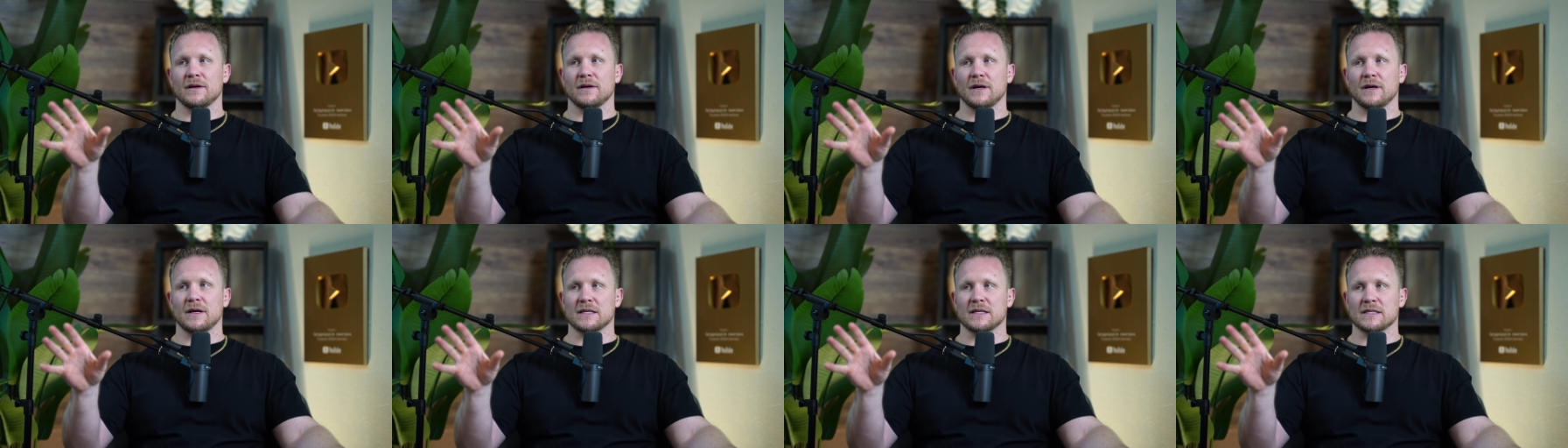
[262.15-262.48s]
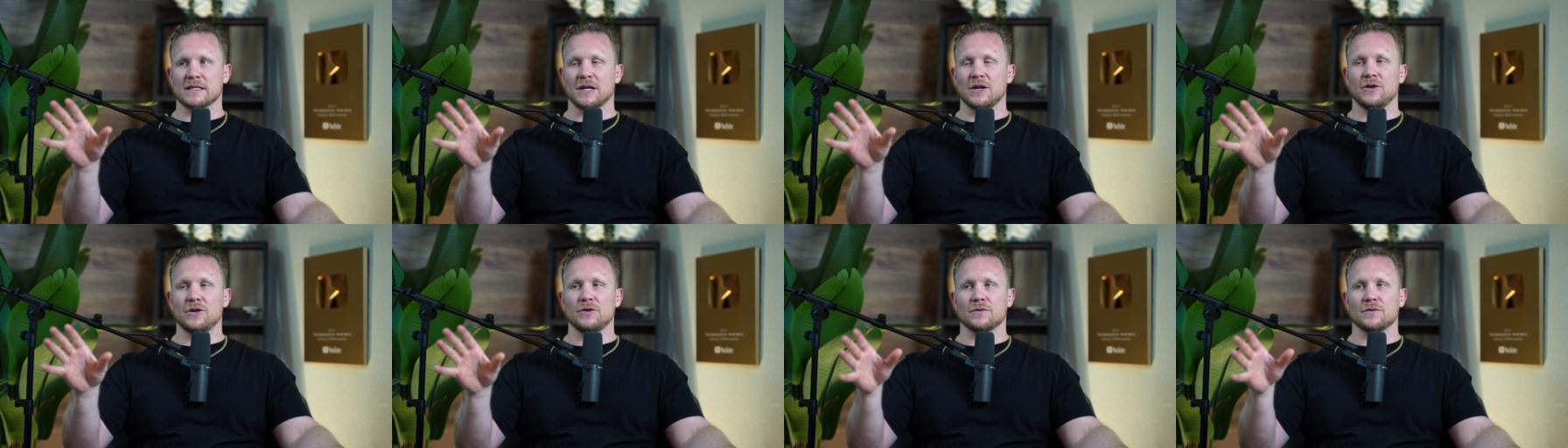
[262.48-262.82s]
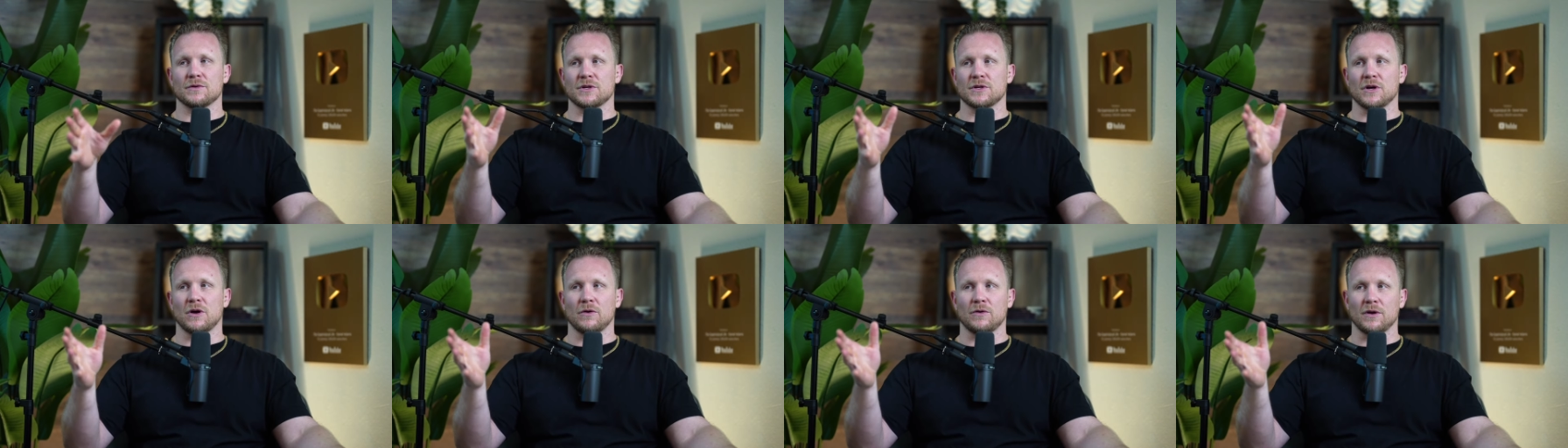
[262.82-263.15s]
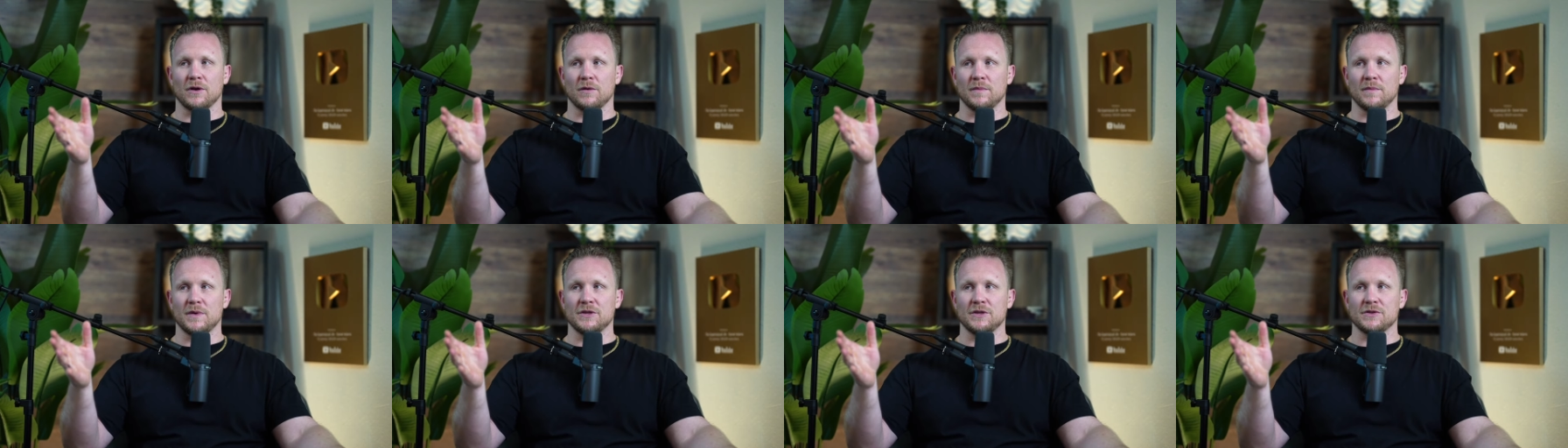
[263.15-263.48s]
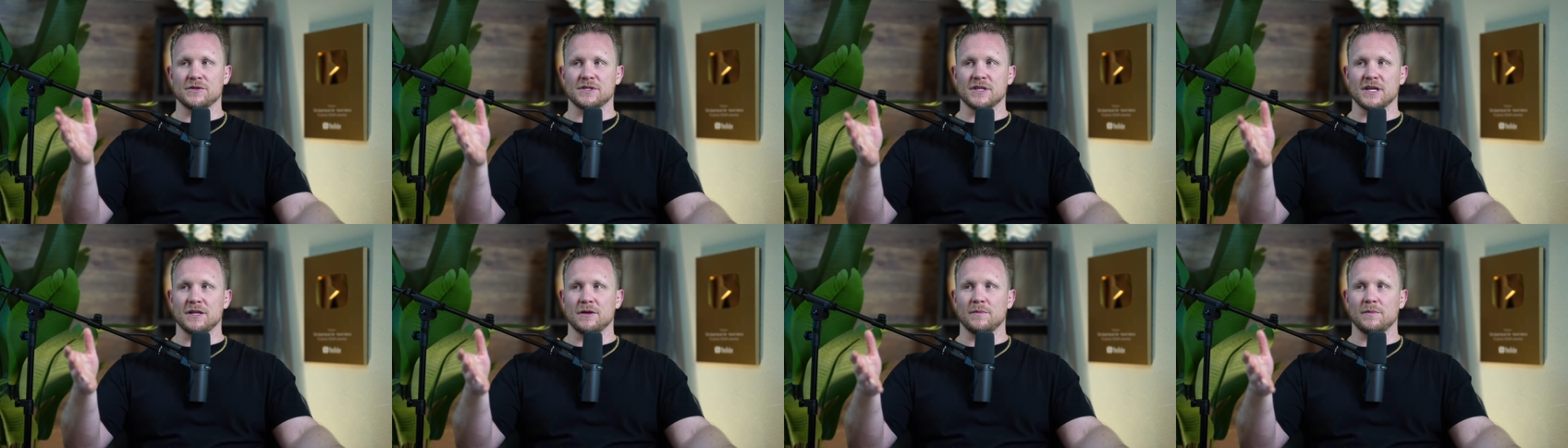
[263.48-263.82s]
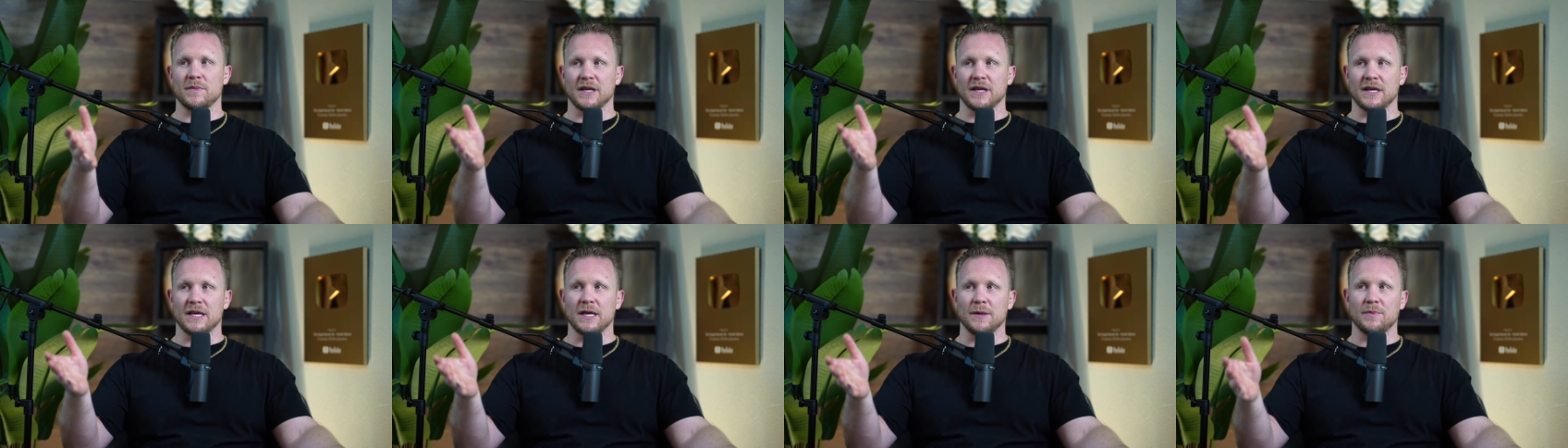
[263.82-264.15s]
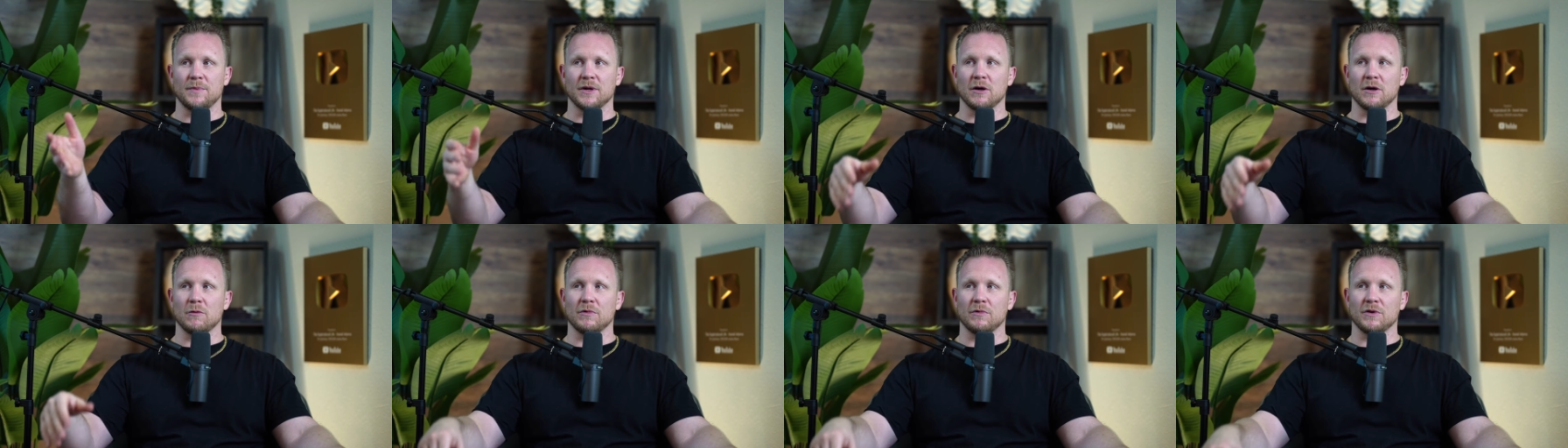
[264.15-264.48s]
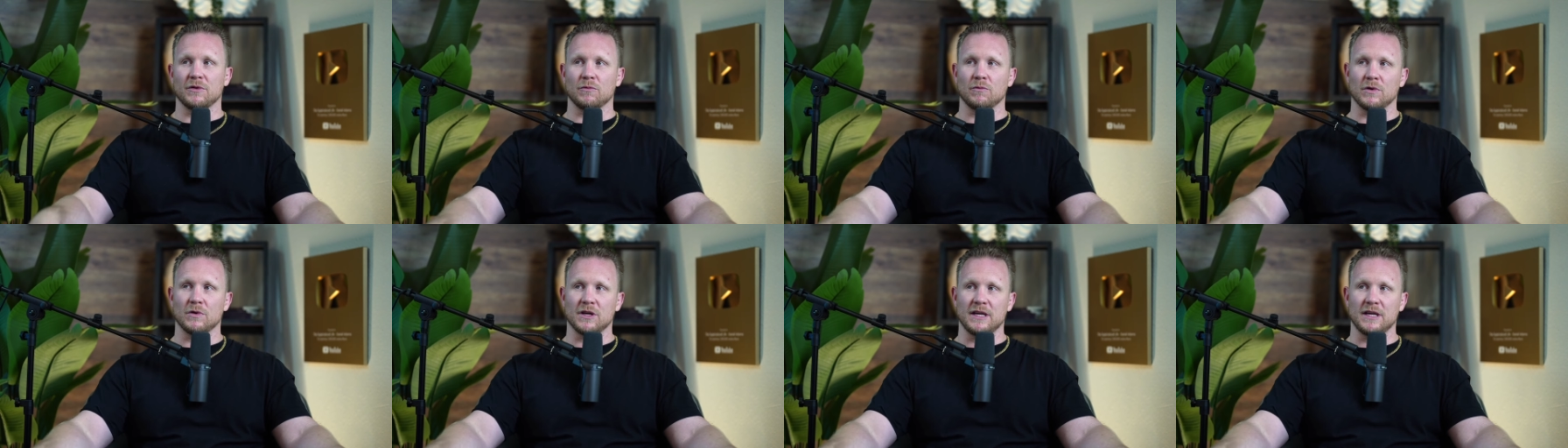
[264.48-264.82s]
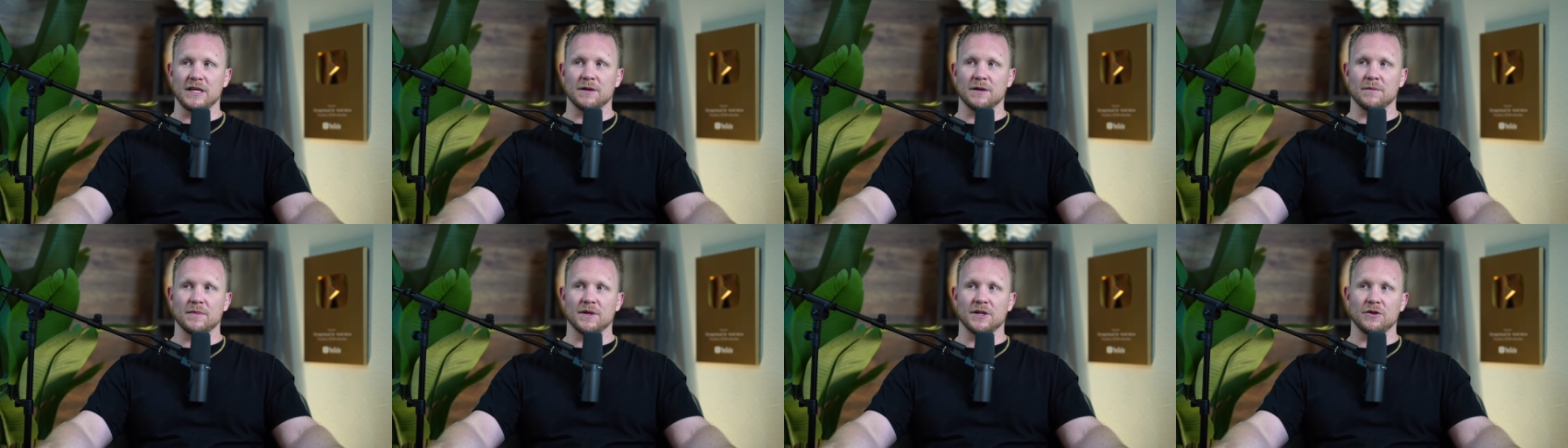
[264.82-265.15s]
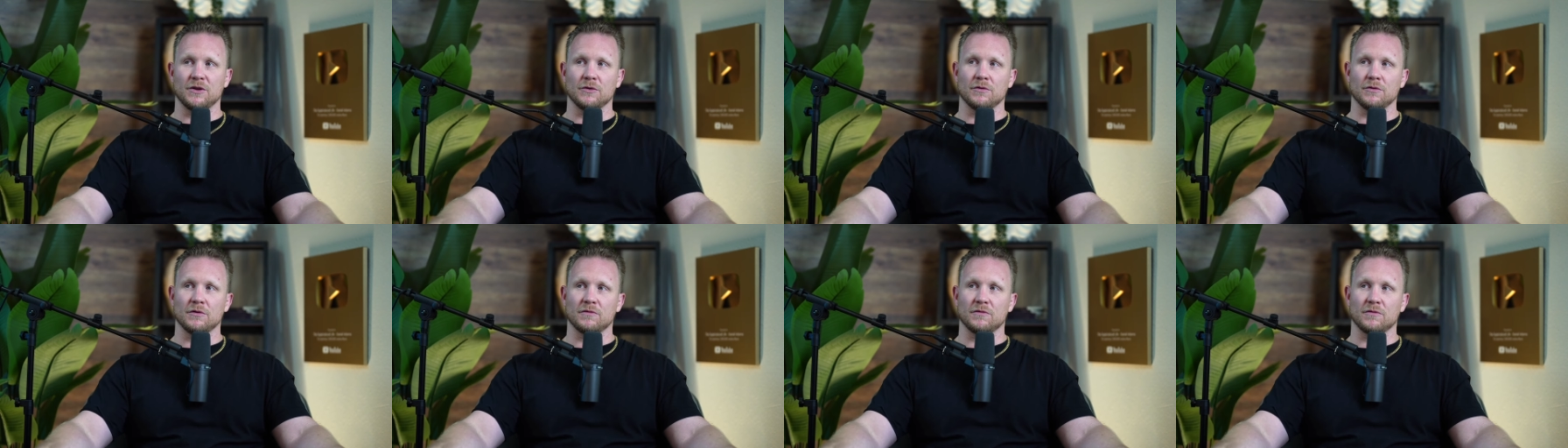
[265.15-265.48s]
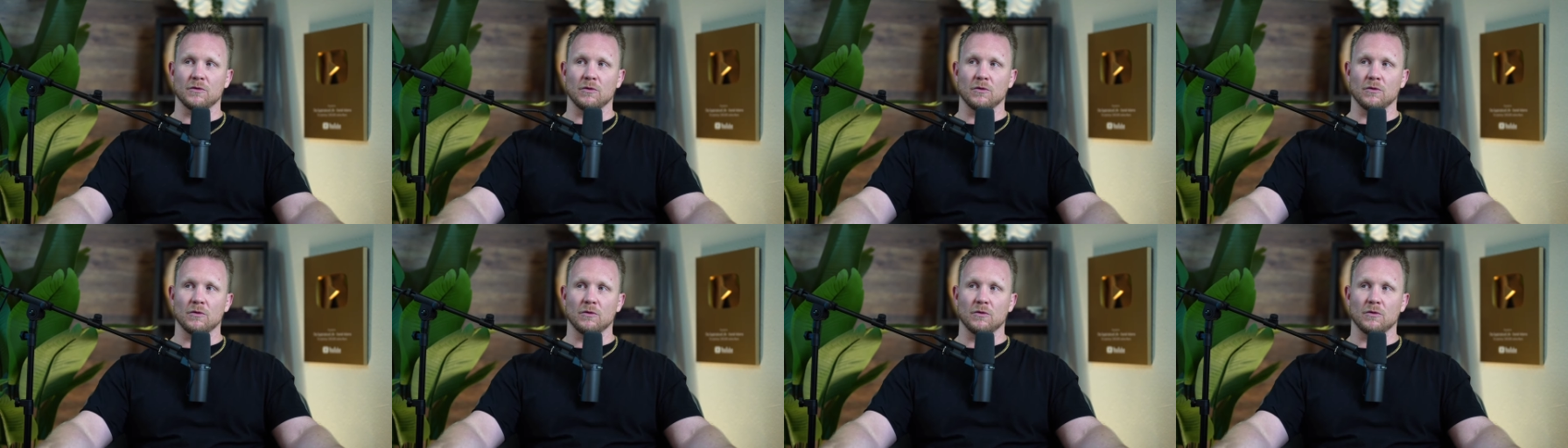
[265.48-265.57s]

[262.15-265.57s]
Because I know you were talking to me. You said you've been keeping up with what he had been doing mm-hmm.